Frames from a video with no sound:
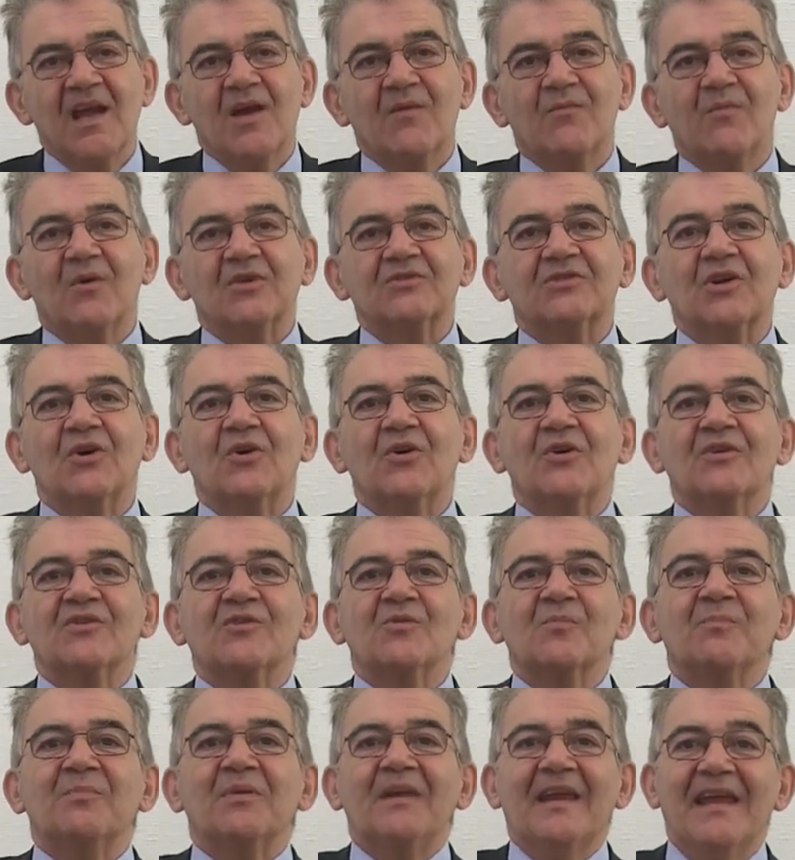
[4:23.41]
What are
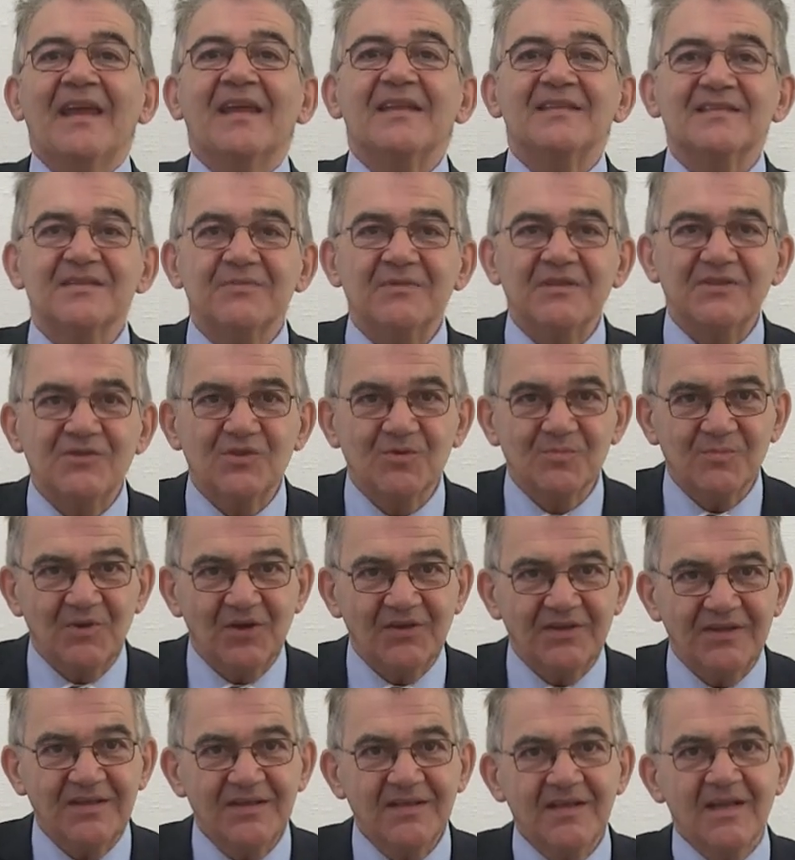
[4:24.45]
your plans with your
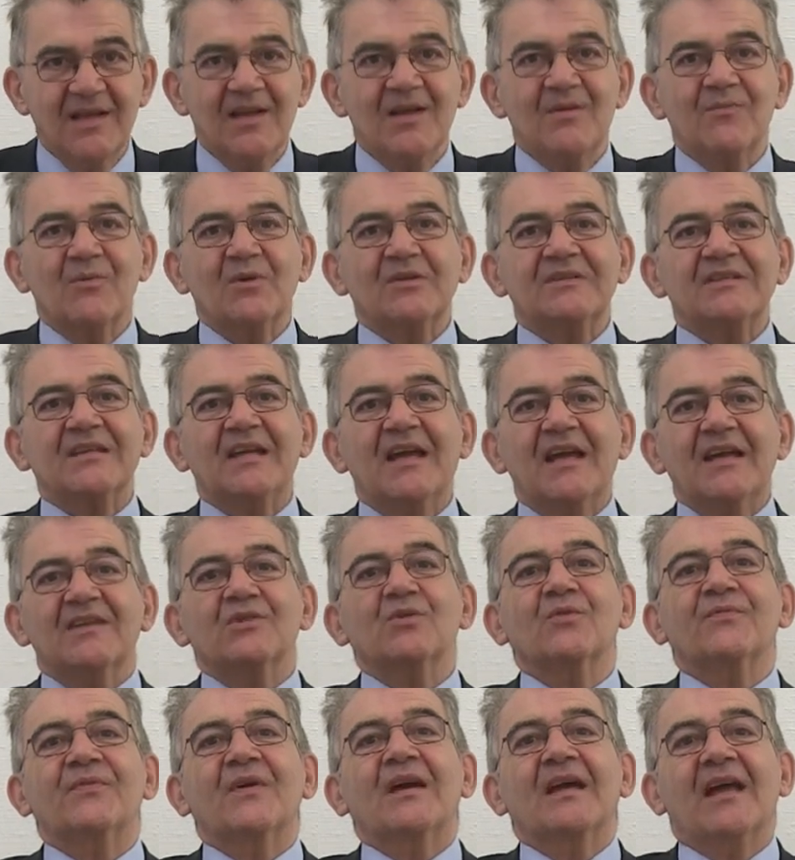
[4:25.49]
money? What kind
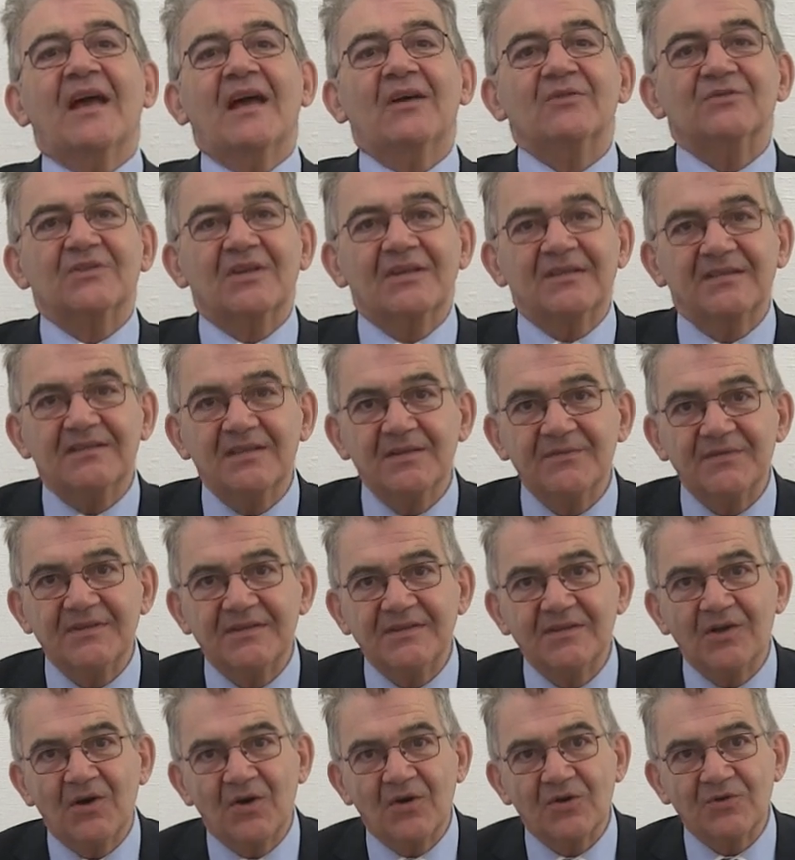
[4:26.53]
of account
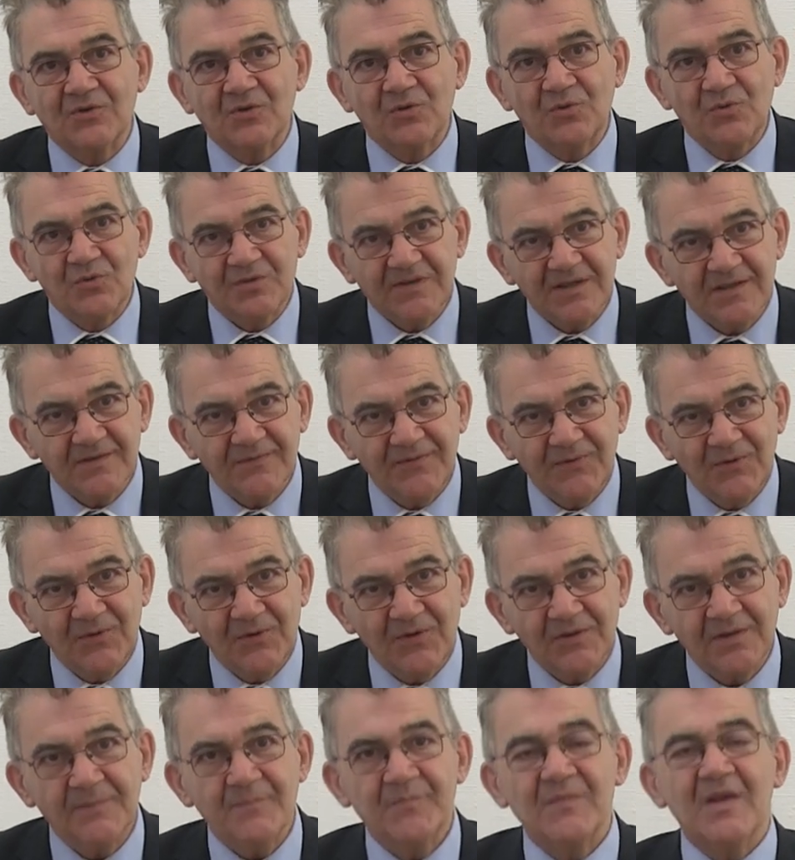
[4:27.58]
activity are you looking
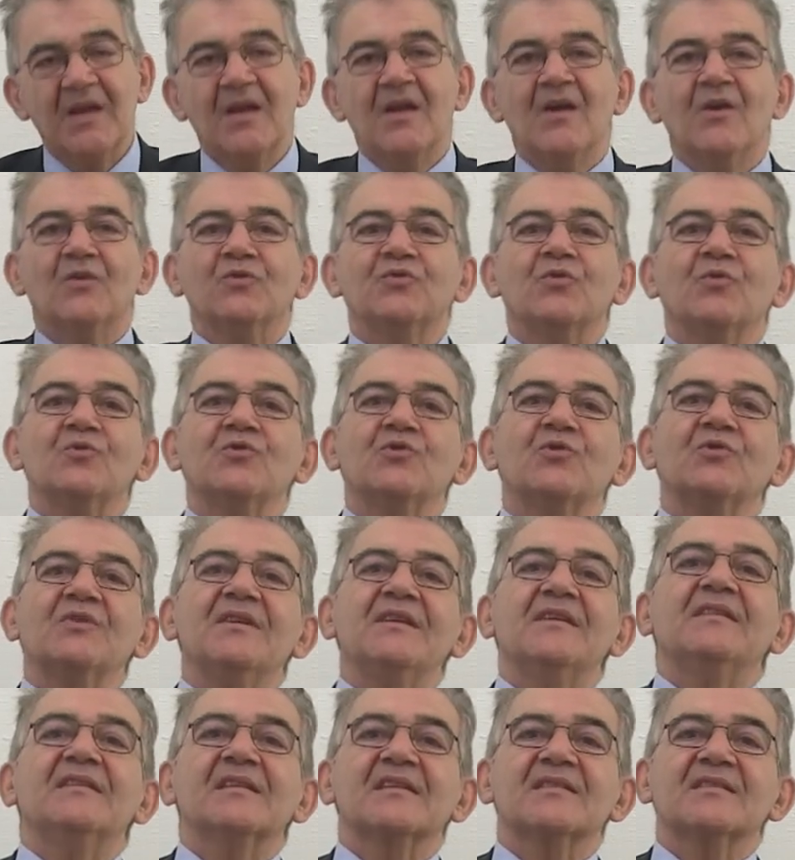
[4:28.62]
for? Do you
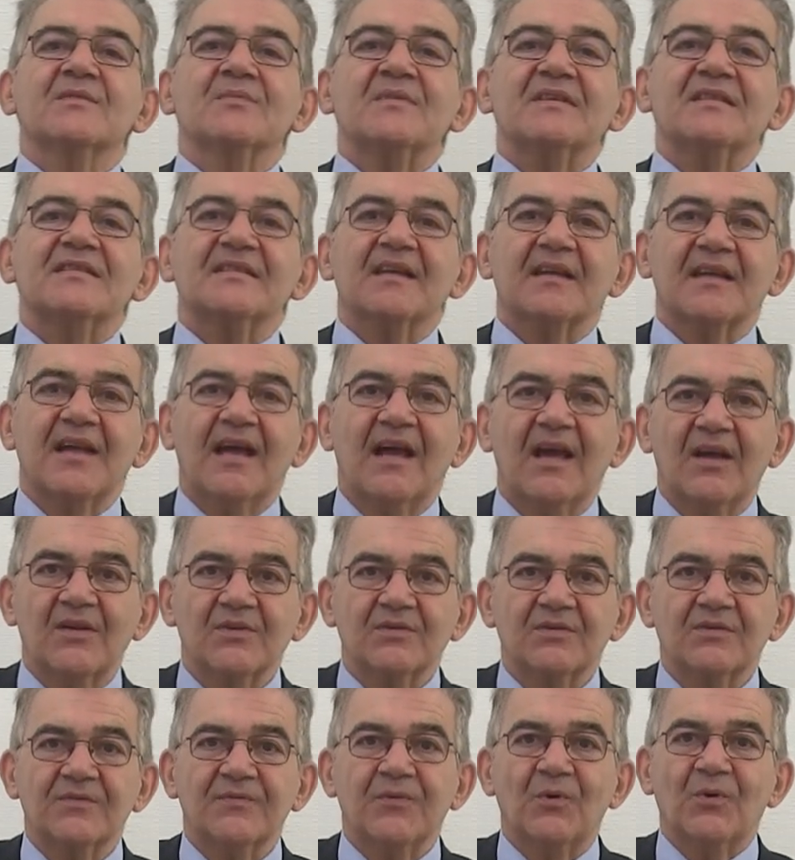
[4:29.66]
need a Swiss
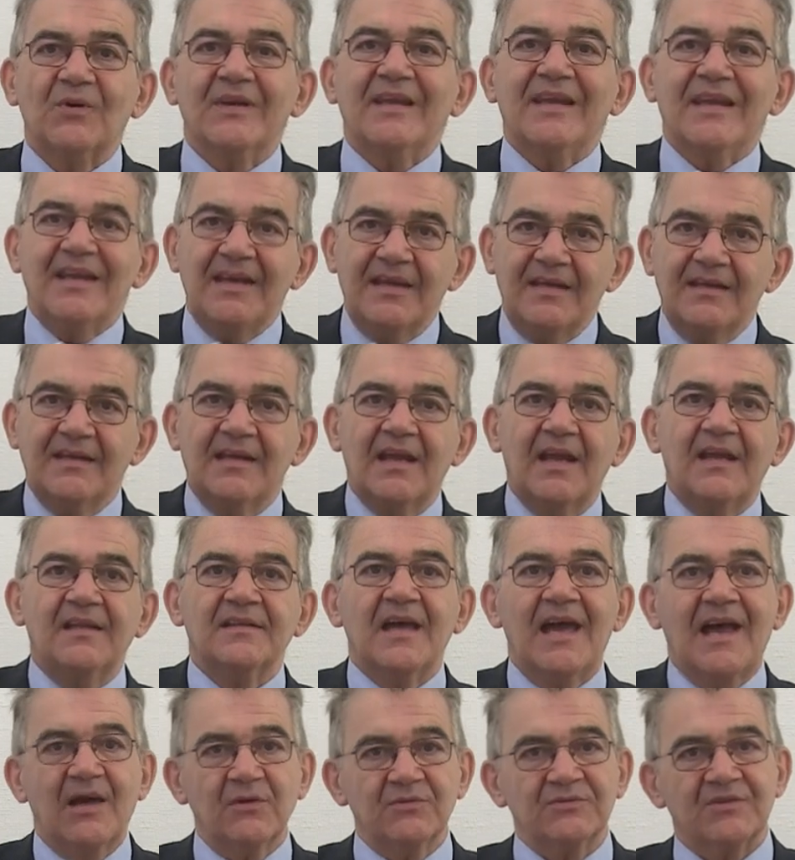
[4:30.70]
account for in and
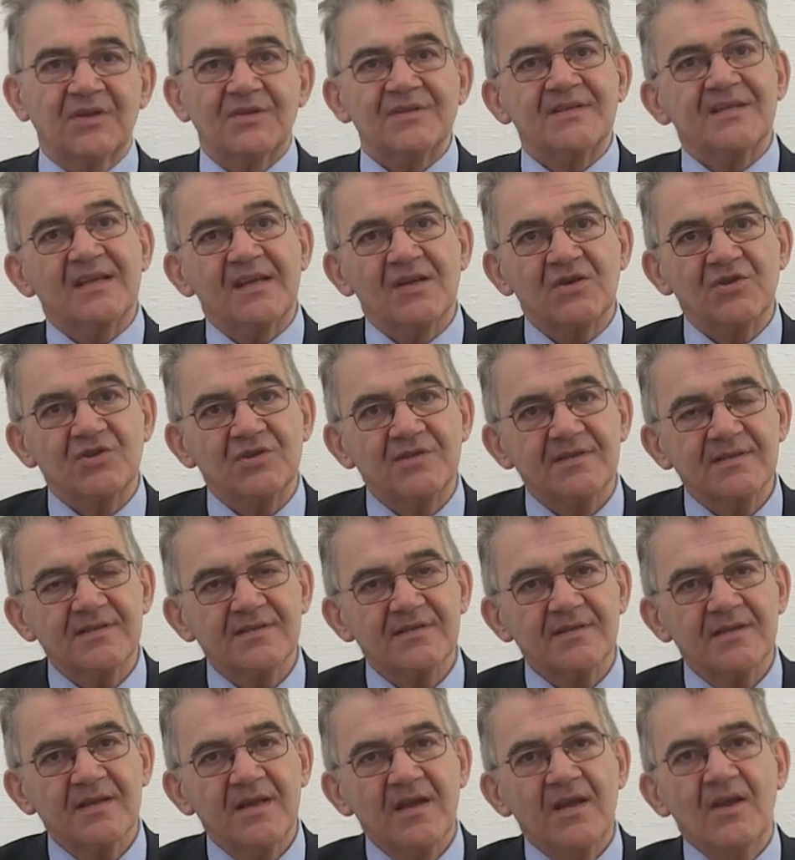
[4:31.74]
out transactions?